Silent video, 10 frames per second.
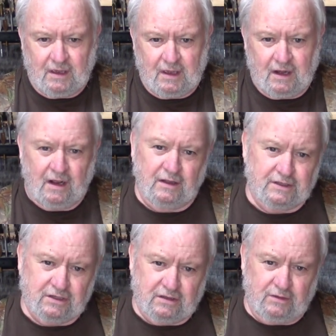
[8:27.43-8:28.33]
it held
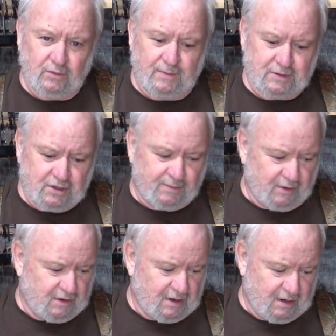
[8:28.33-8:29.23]
this, the
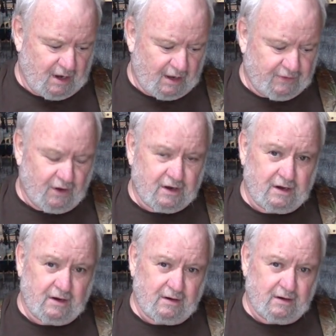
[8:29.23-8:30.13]
whippersnipper, I thought,
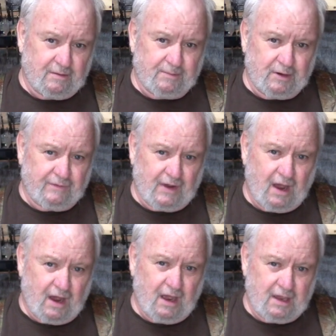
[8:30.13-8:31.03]
at a little bit of a
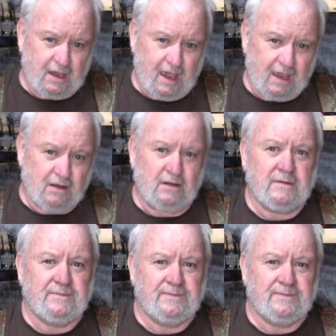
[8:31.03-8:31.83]
high angle,